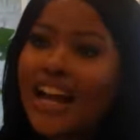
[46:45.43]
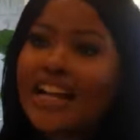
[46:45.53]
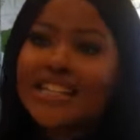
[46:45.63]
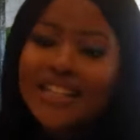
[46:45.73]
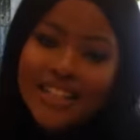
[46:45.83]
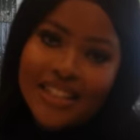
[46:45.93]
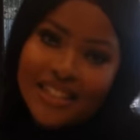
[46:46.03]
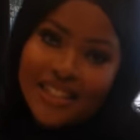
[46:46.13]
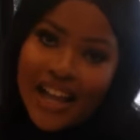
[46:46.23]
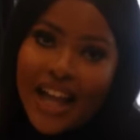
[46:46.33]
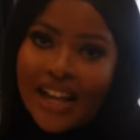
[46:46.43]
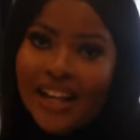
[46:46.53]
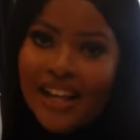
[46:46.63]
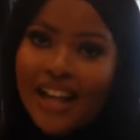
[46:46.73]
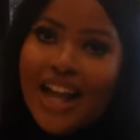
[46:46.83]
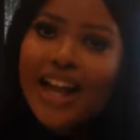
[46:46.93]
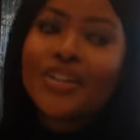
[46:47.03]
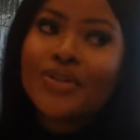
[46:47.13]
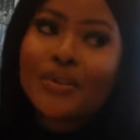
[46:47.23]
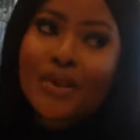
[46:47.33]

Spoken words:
I did too. I enjoyed